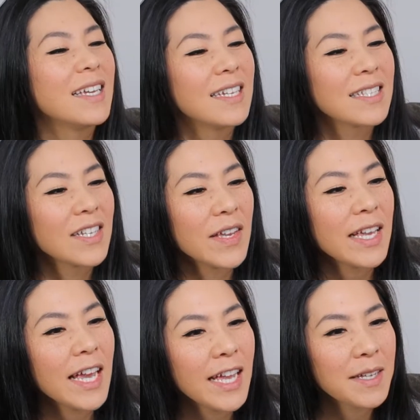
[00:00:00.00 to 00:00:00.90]
So he
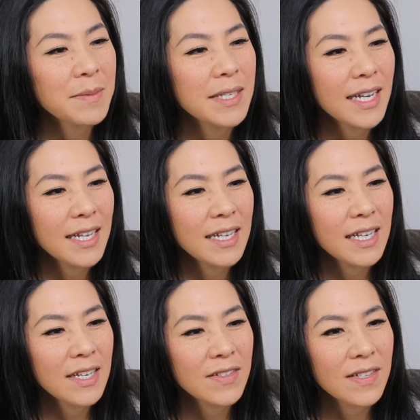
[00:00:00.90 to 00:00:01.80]
comes in and
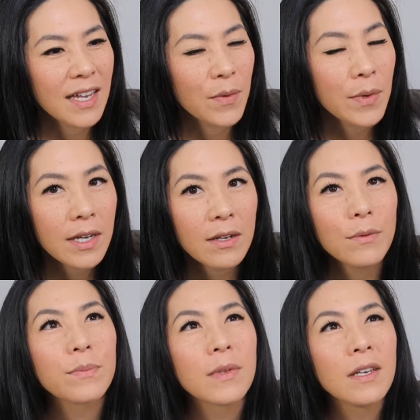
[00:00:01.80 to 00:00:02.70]
he was like,
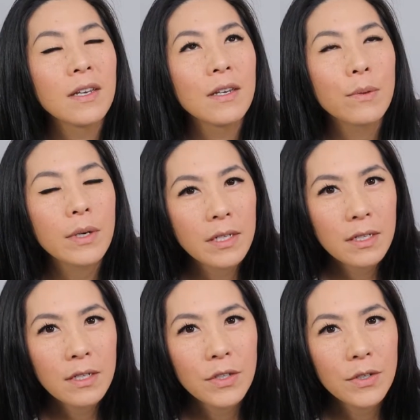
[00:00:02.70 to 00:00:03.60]
well, we're going
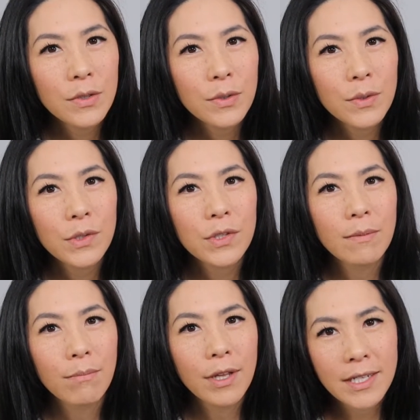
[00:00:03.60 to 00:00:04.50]
to do
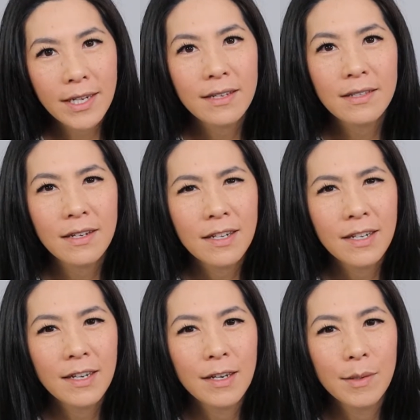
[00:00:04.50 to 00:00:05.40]
some blood tests on
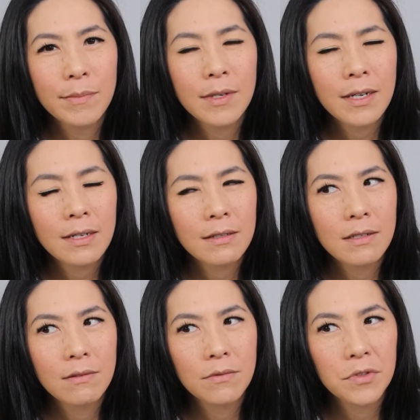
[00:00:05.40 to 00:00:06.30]
him. And I
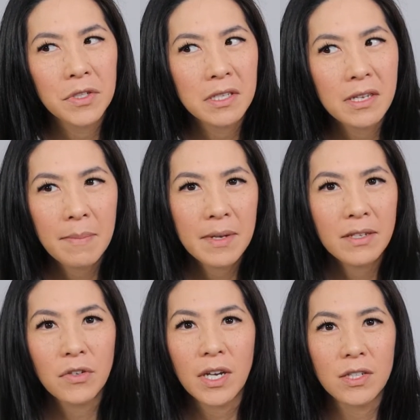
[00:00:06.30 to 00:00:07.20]
said, does that mean
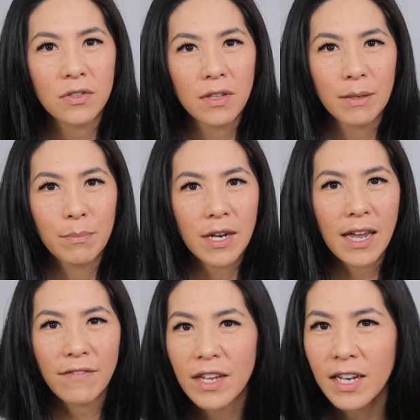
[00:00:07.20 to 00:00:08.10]
you got to like put an
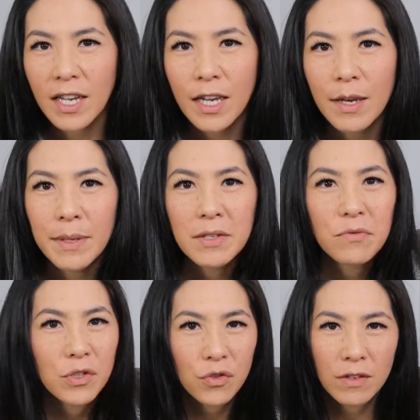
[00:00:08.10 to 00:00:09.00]
IV in him and
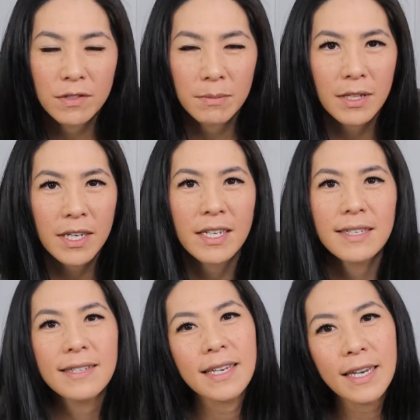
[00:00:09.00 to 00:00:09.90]
withdraw some blood? He
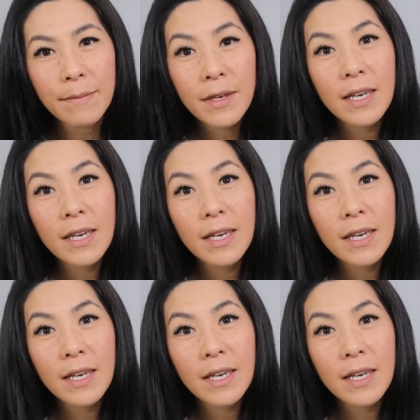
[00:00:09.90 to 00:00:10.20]
said, yep.